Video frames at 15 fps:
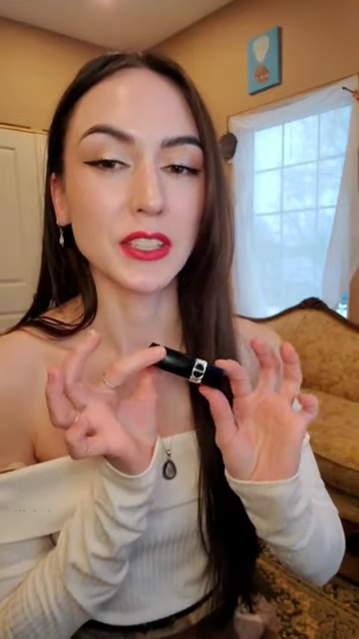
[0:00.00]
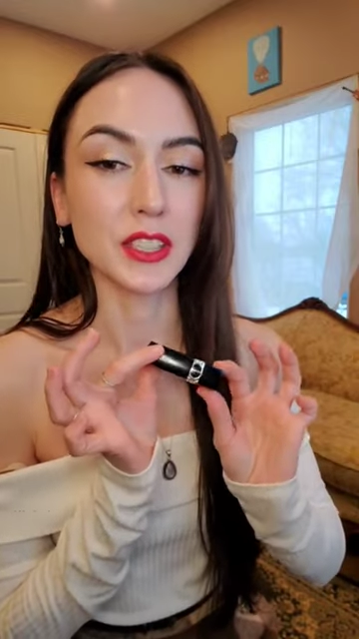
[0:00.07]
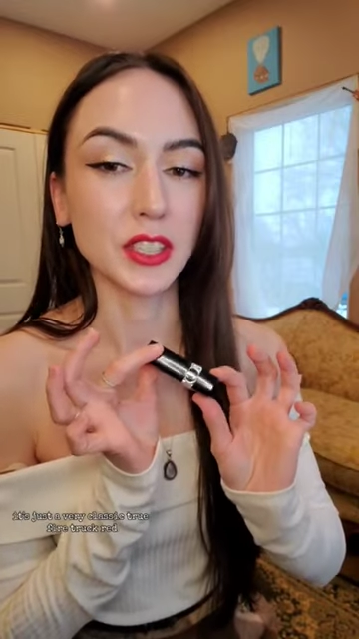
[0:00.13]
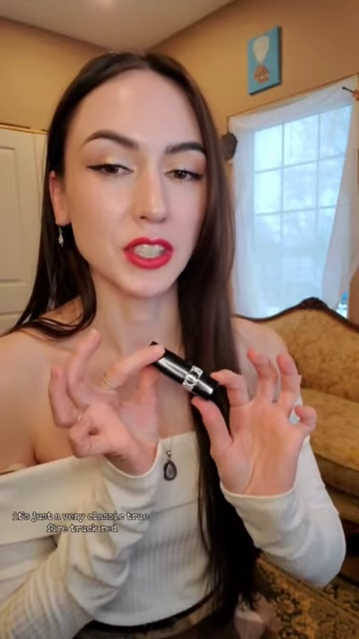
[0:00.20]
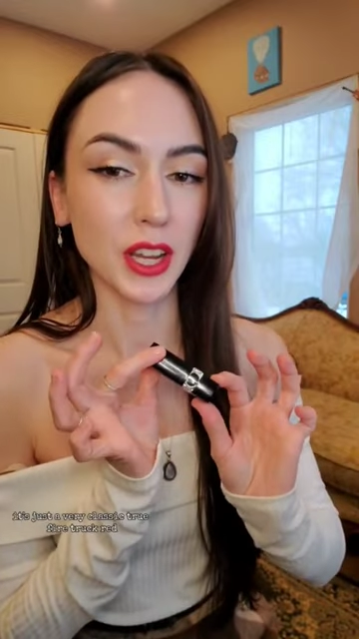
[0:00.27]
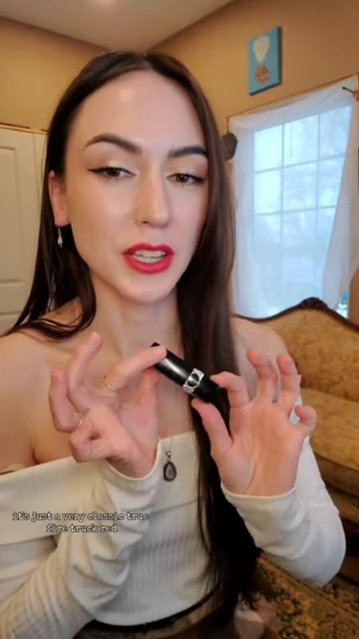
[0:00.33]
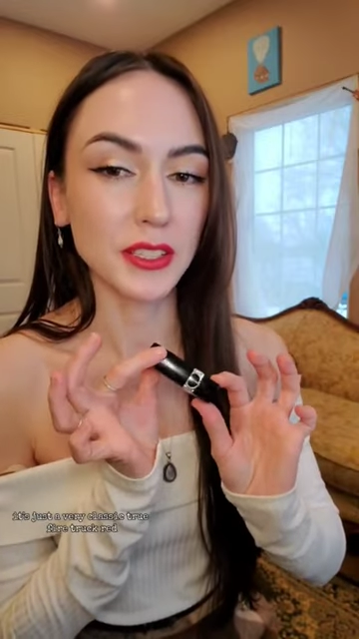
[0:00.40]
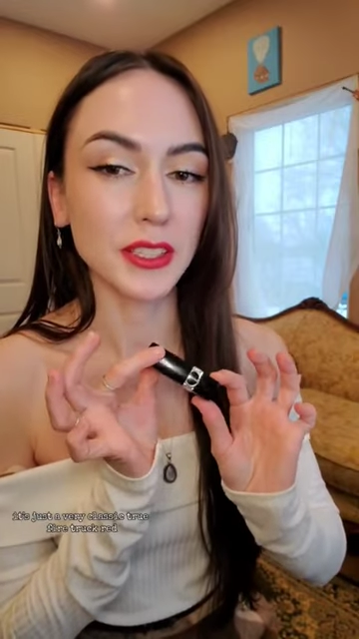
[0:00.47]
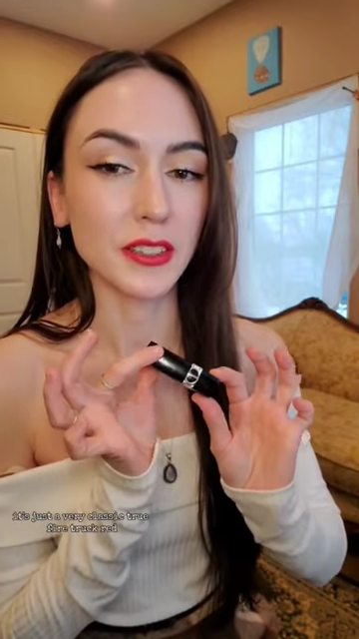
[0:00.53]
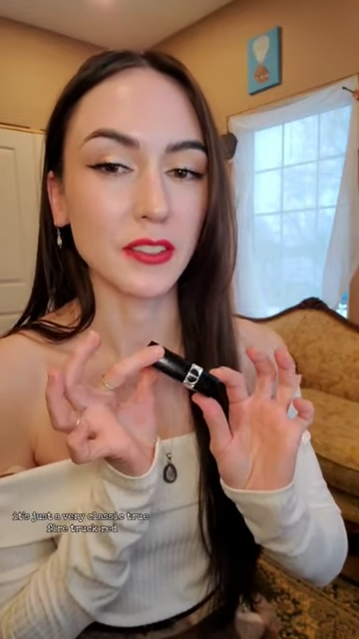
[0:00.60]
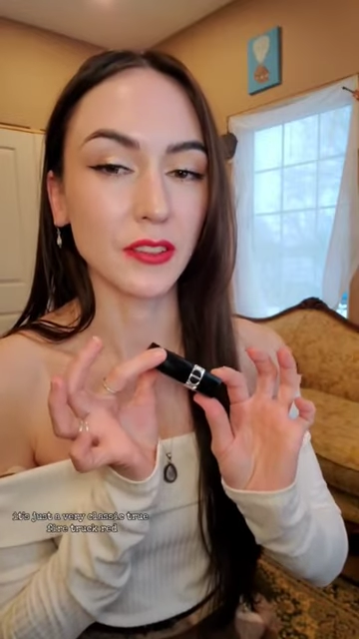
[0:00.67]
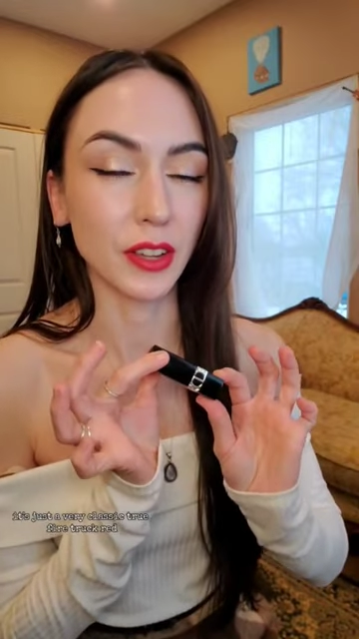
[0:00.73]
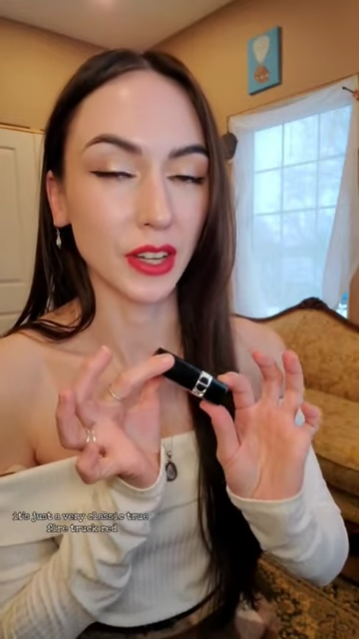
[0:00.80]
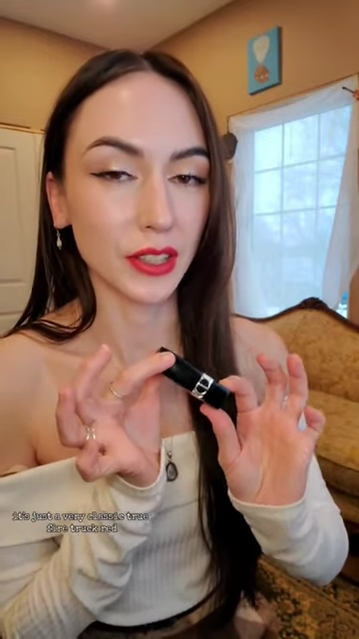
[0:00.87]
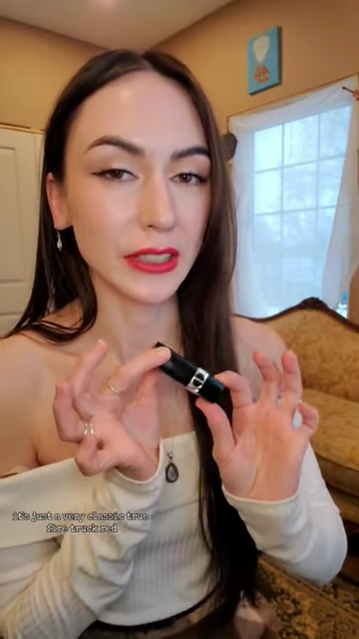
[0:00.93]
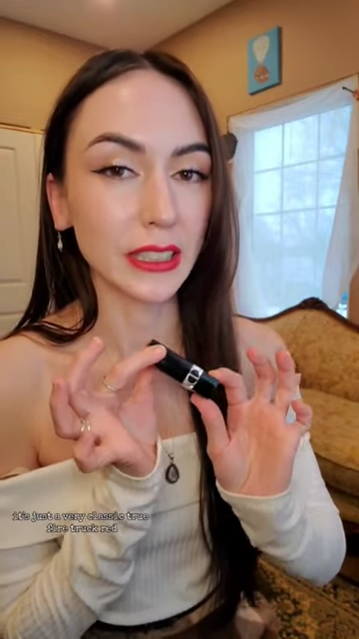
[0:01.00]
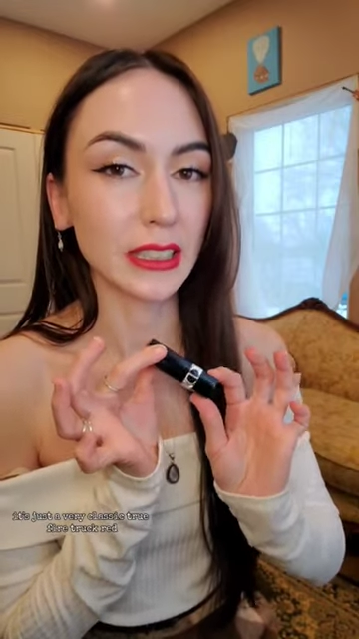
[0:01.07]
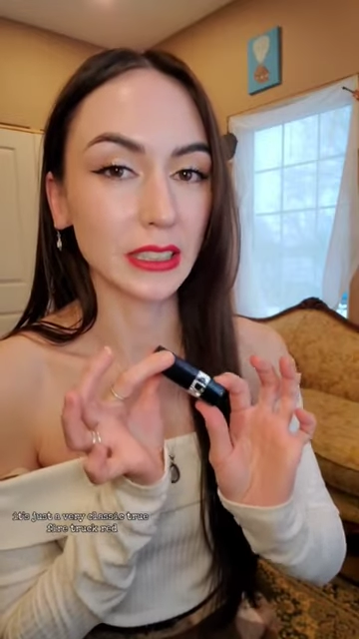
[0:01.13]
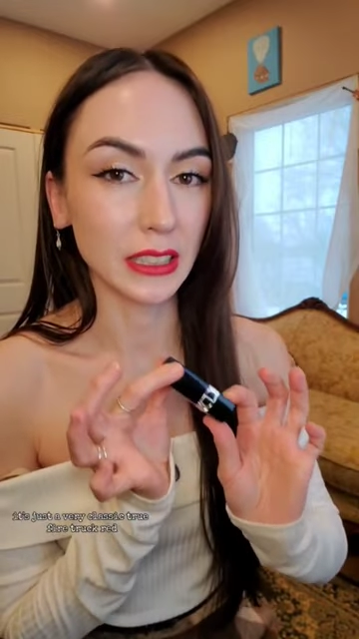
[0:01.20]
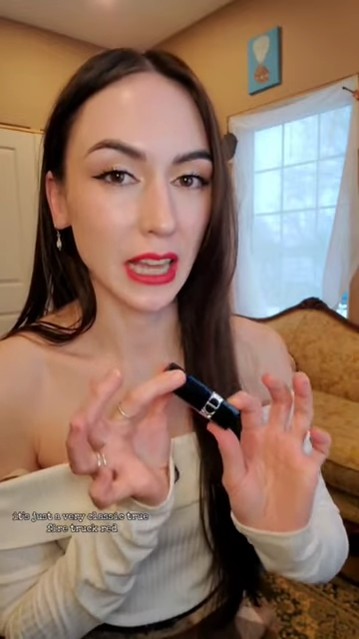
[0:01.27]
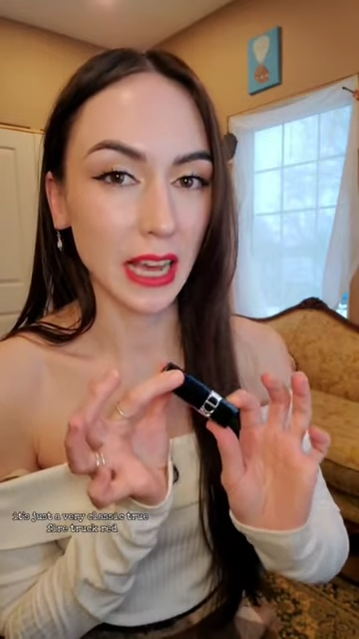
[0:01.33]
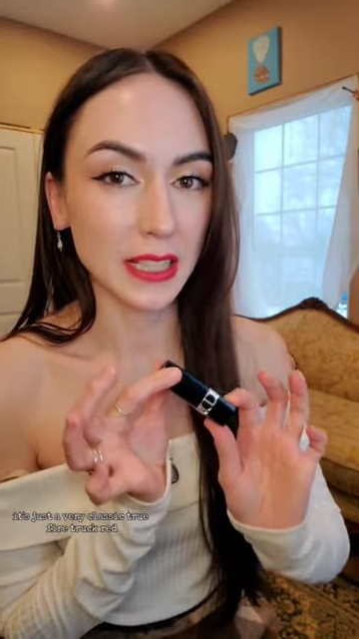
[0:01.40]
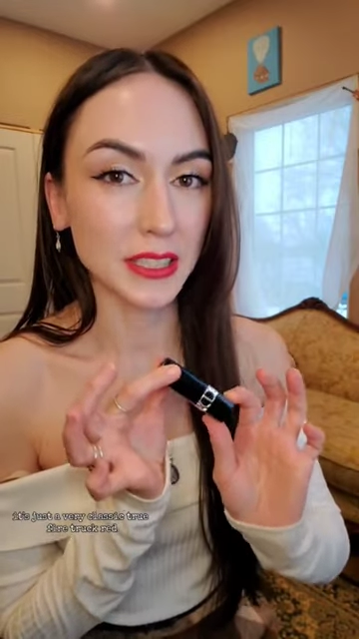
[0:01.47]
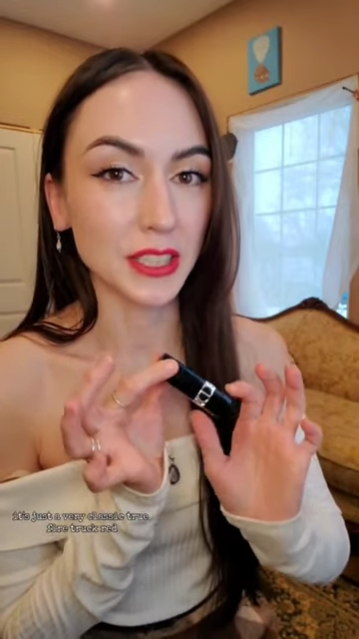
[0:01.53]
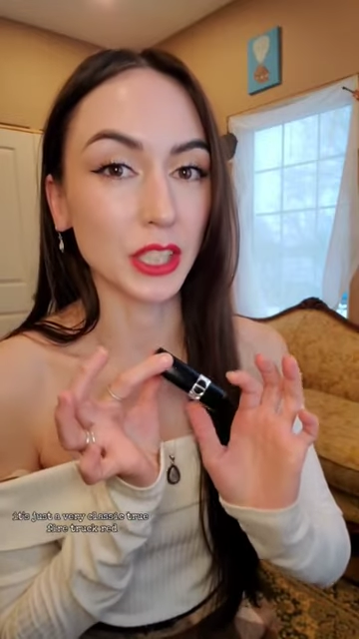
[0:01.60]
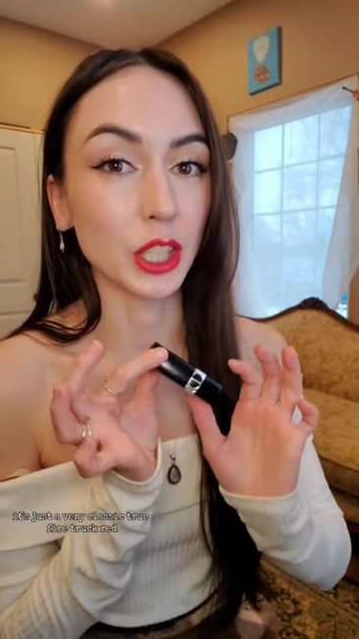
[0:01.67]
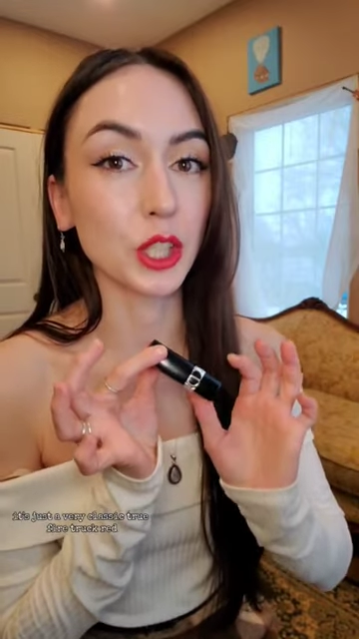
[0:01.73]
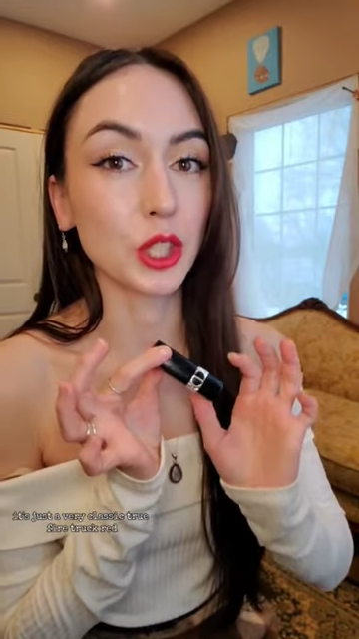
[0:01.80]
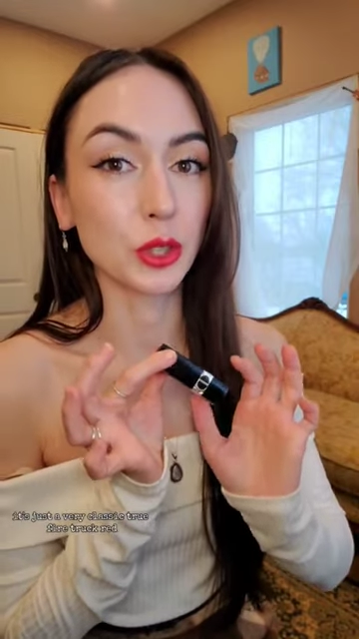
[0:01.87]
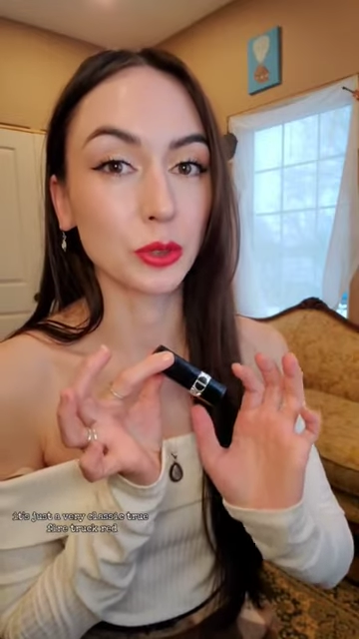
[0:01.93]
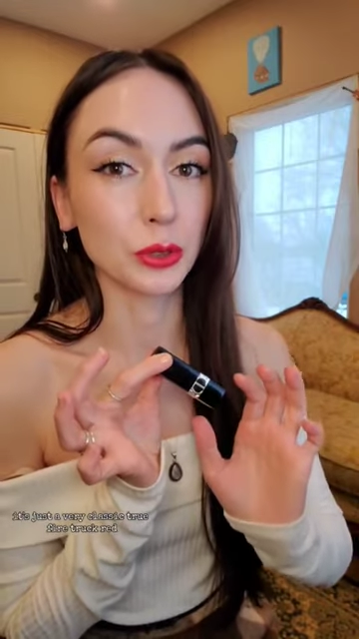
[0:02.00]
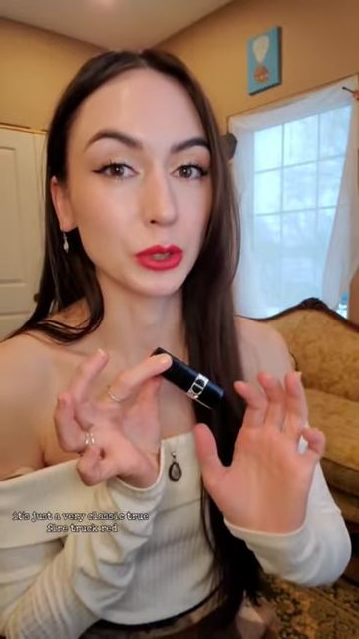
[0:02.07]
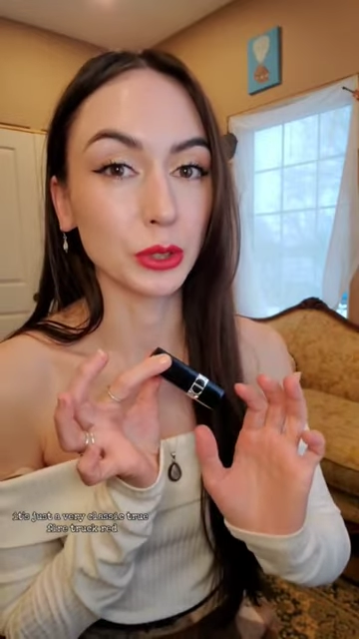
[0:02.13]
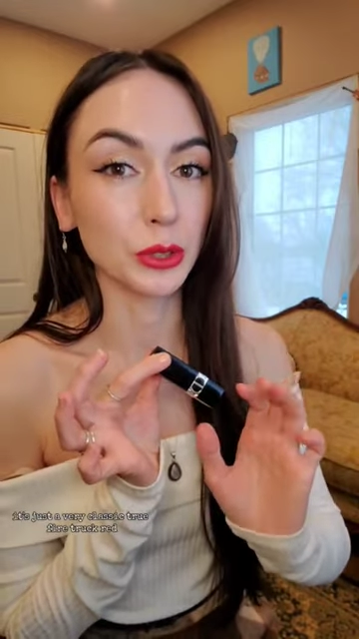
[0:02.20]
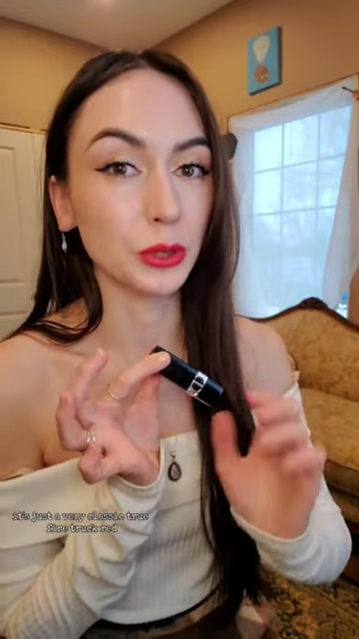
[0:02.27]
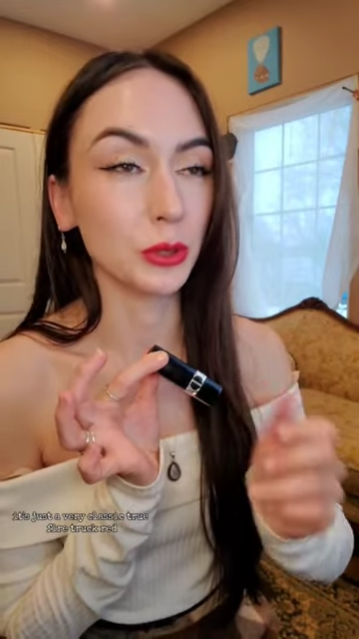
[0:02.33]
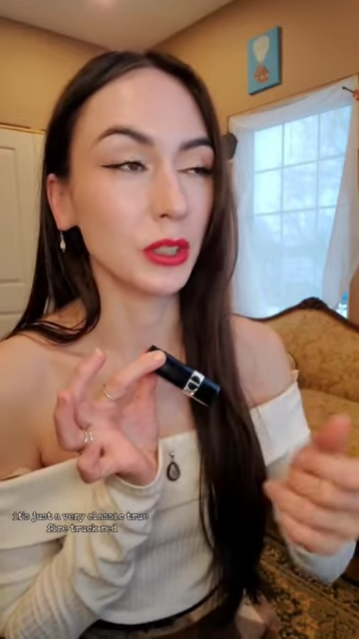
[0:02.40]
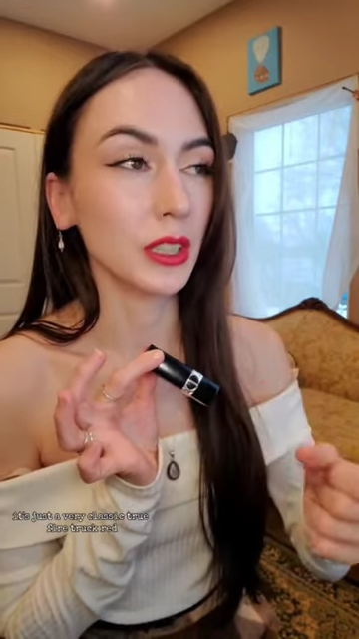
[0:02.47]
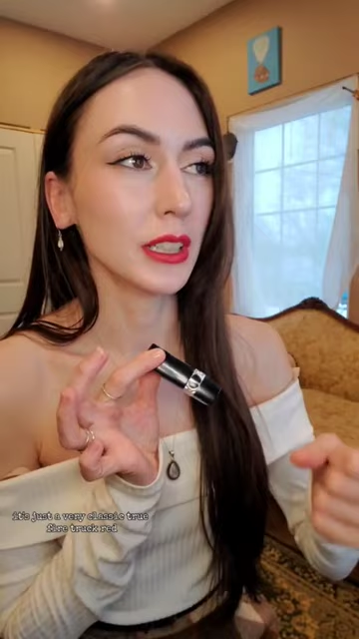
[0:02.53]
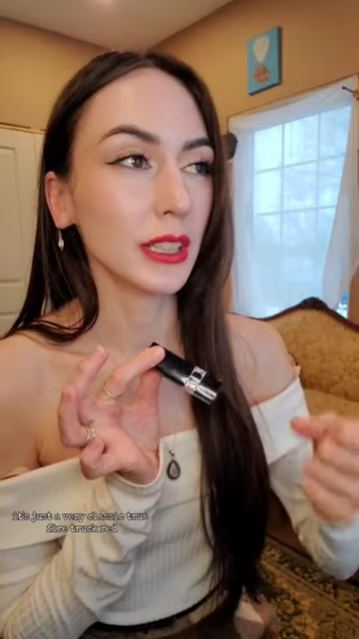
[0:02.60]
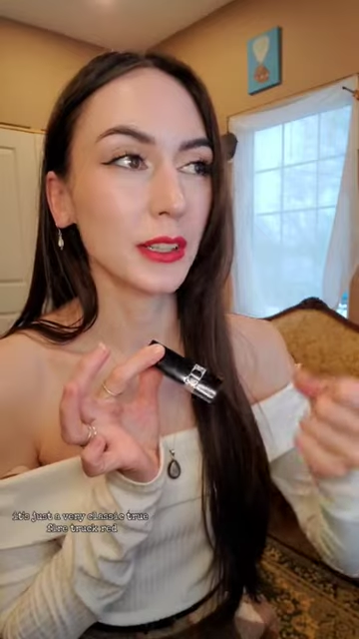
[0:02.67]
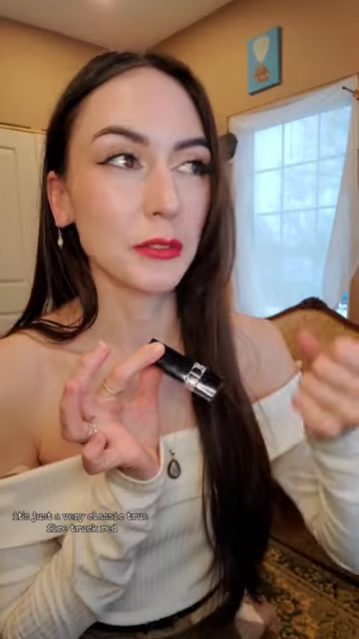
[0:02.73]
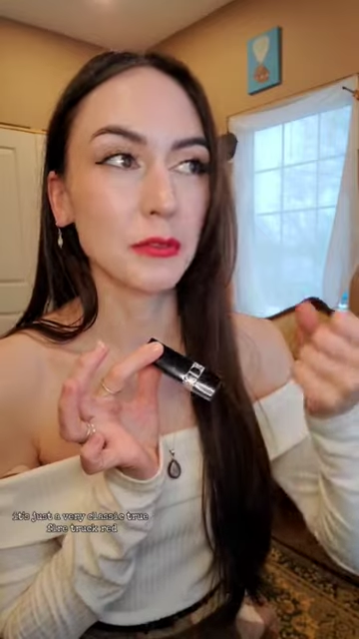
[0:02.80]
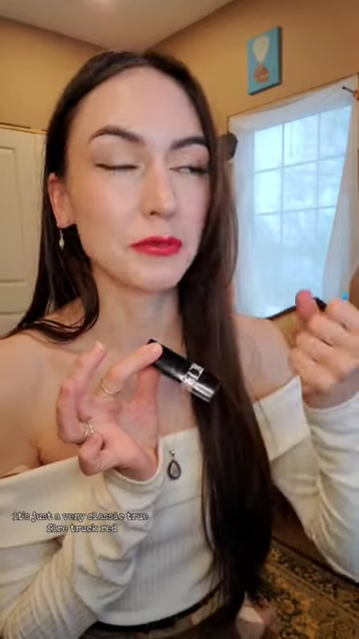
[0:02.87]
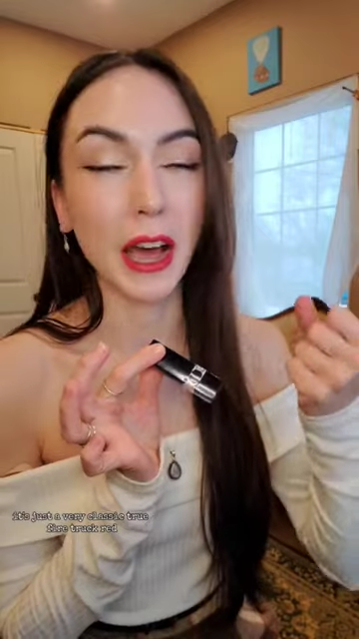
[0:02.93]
It's just a very classic, true